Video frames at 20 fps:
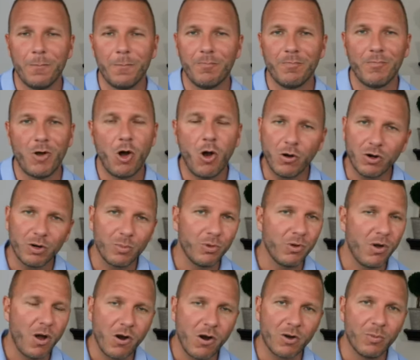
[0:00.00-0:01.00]
horrible,
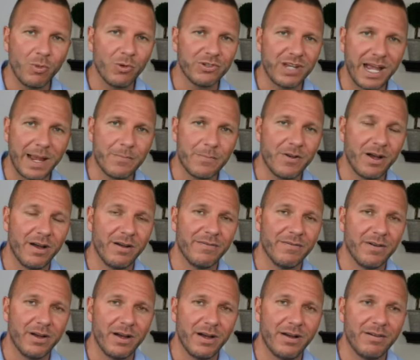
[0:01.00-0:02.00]
horrible type
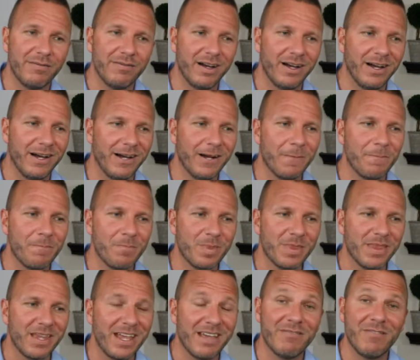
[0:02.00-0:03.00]
of
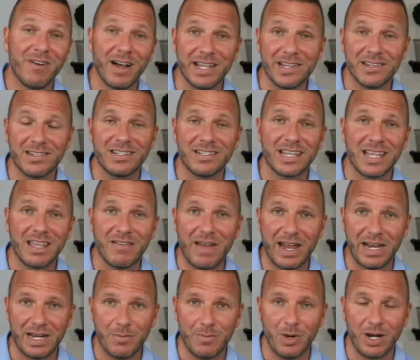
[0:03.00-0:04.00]
advice to give
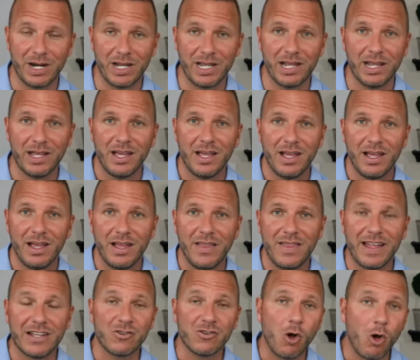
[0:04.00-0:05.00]
anybody
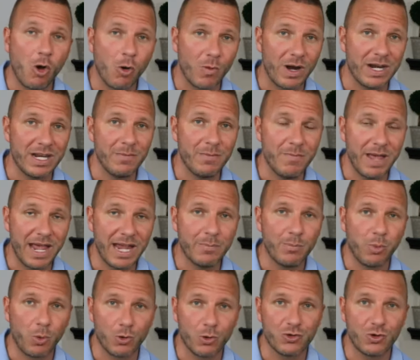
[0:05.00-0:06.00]
that's already made
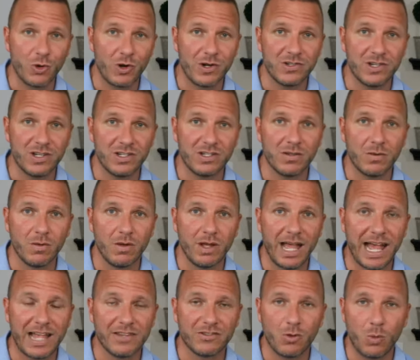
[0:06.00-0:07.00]
poor choices
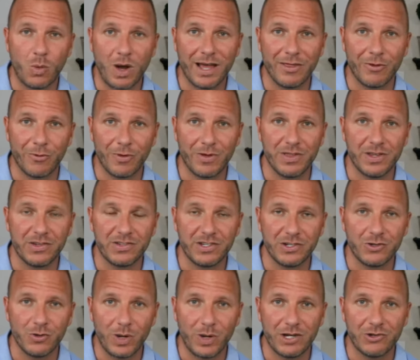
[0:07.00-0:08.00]
as to why they're in this
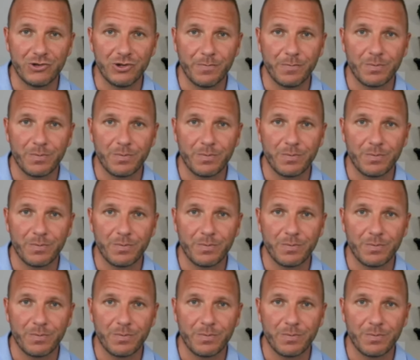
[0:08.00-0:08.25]
situation.